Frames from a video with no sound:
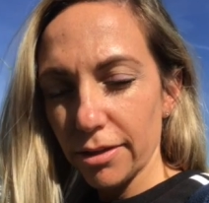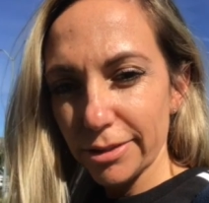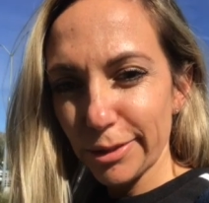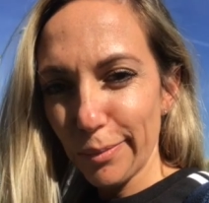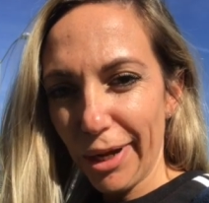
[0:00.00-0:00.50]

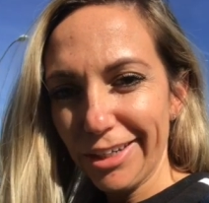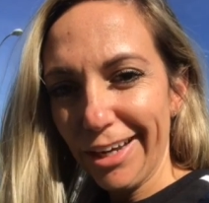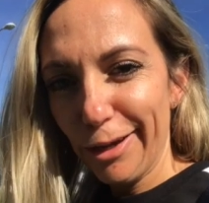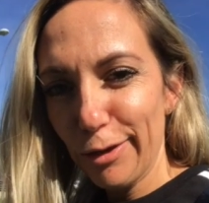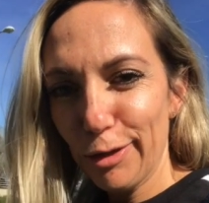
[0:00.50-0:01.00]
So right
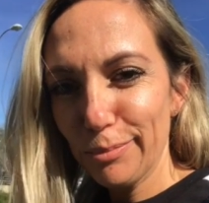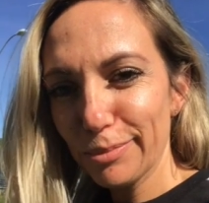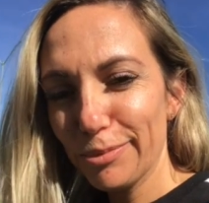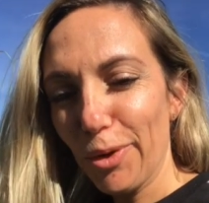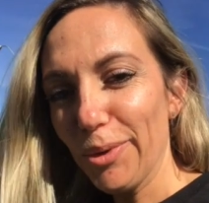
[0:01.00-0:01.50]
now I'm
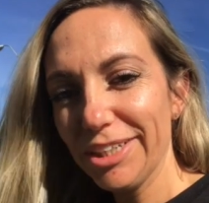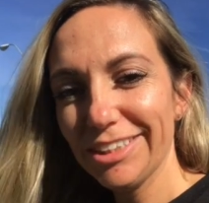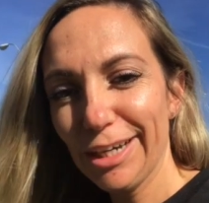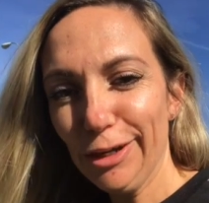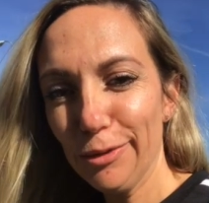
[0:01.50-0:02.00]
going
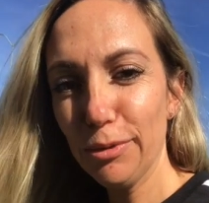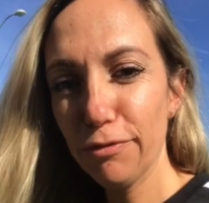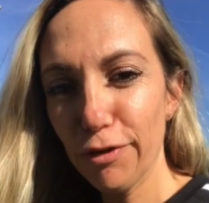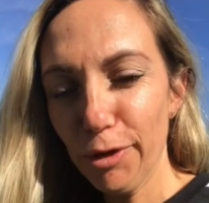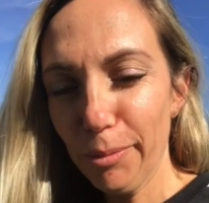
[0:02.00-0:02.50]
down
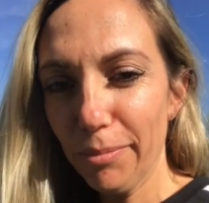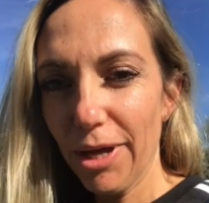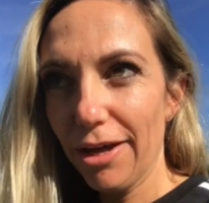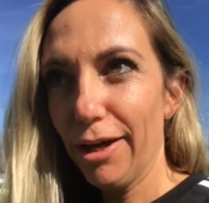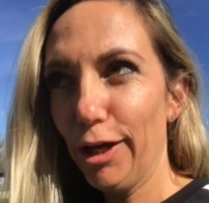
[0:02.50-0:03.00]
from
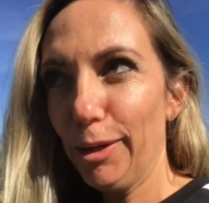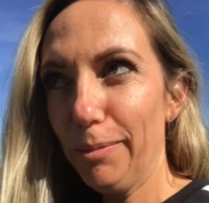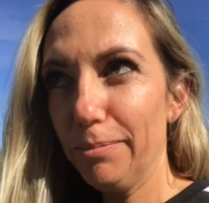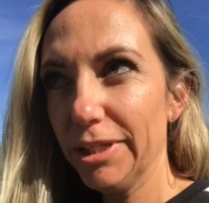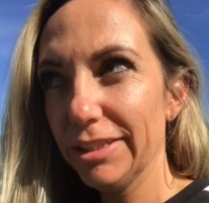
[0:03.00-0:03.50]

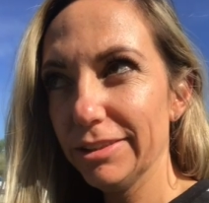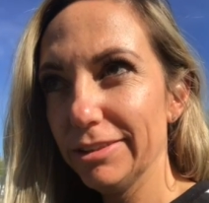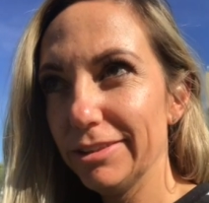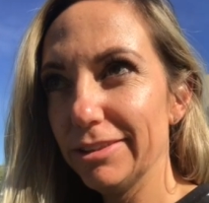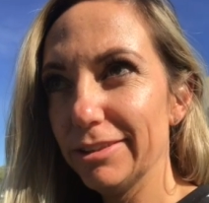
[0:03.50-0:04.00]

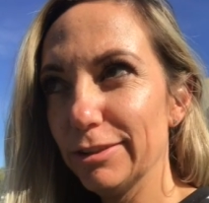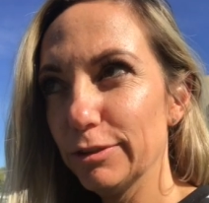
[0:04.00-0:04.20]
his